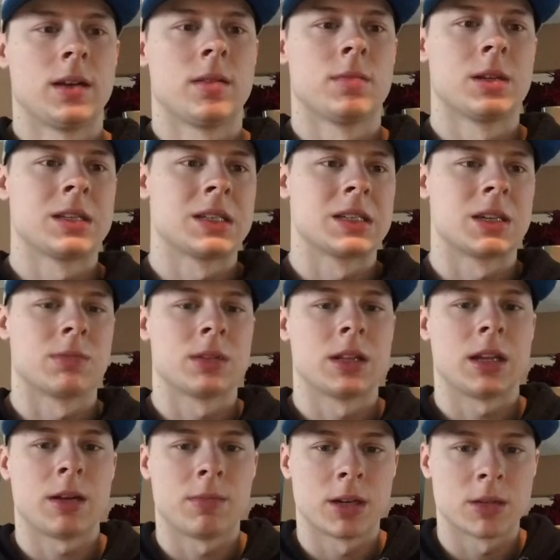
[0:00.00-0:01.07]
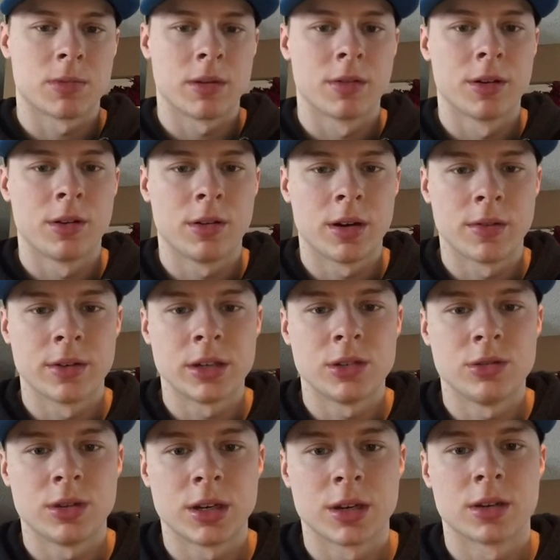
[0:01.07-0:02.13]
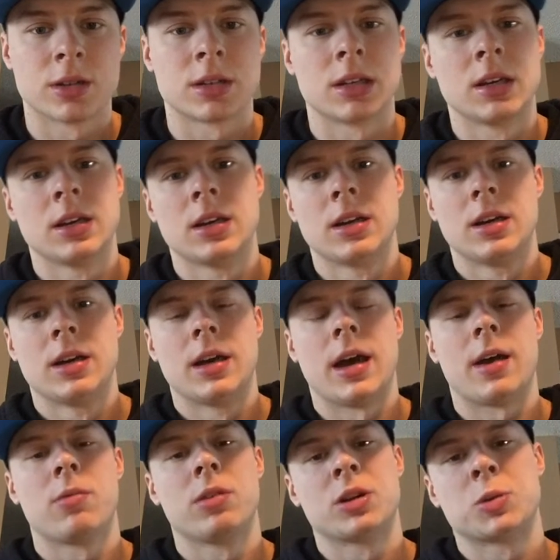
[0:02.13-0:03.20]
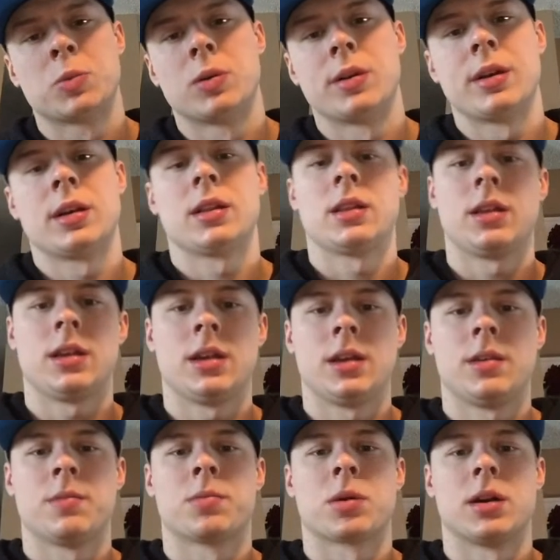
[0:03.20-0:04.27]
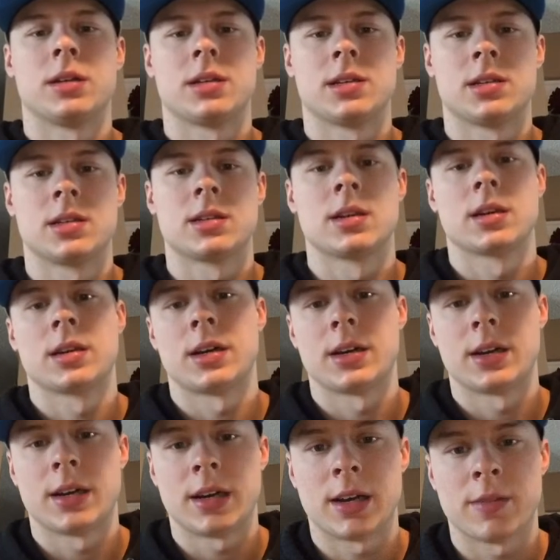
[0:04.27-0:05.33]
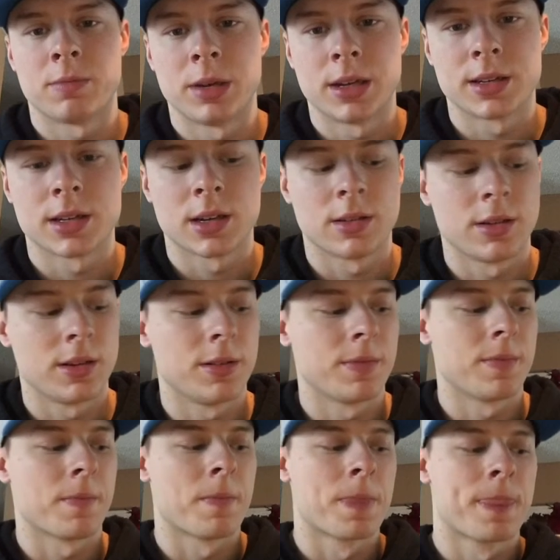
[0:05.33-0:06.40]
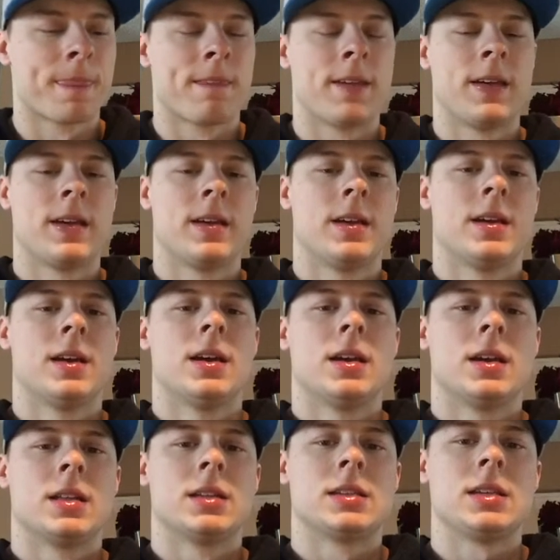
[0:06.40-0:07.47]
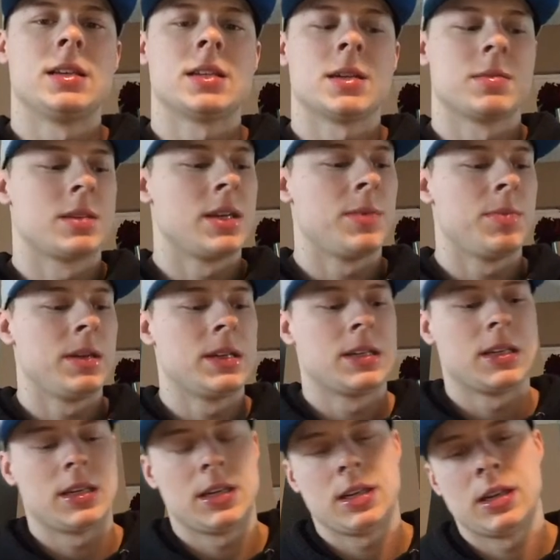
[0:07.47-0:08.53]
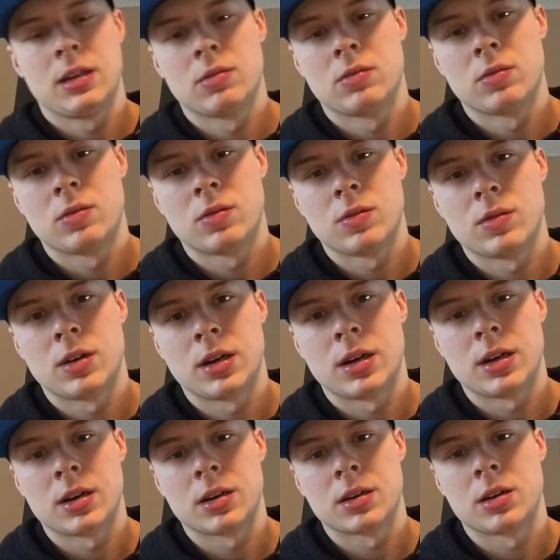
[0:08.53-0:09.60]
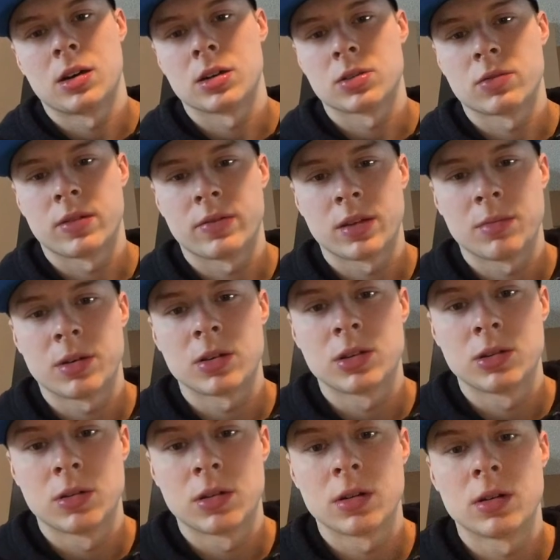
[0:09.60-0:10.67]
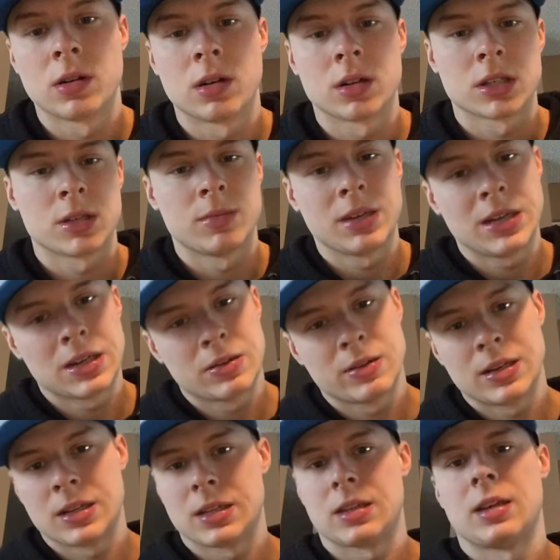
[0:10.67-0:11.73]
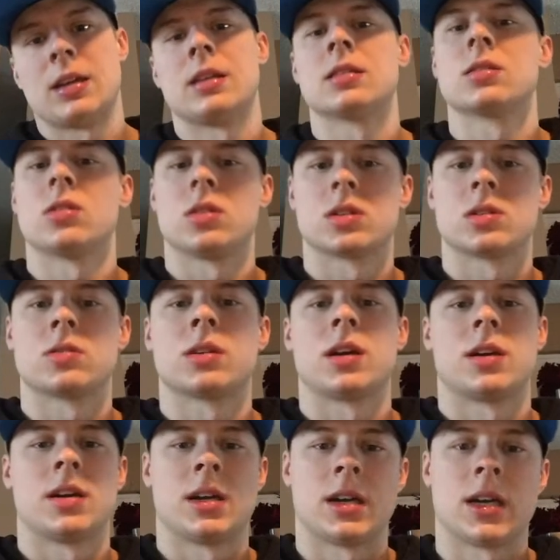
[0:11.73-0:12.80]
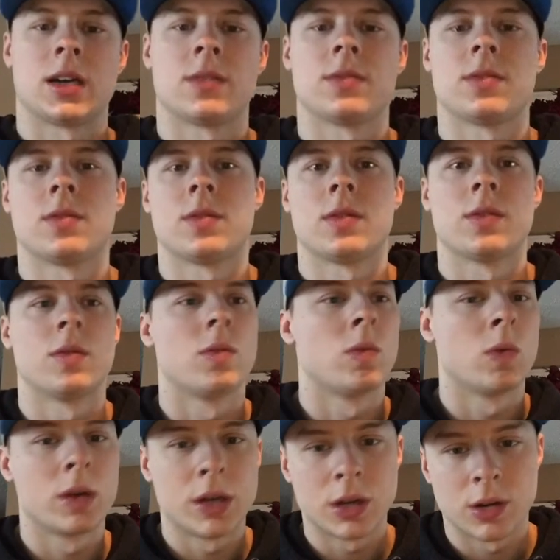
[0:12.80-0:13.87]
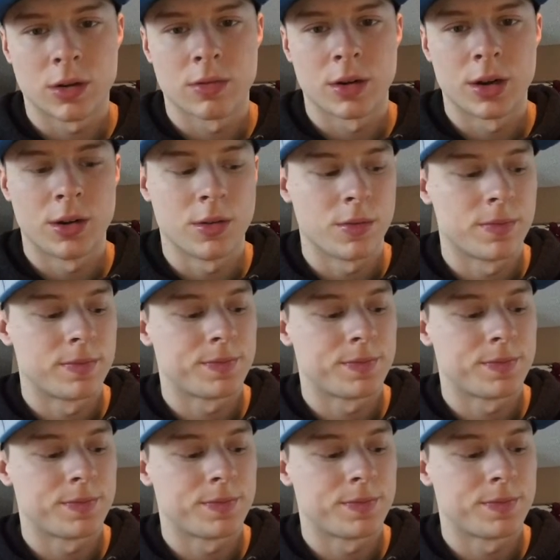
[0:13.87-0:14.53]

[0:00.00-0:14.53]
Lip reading: This is something that must be renewed every 2 years, at which point the price is cut in half basically. The CSEP CPT costs roughly about $200 to begin with and is also cut in half when you go to renew.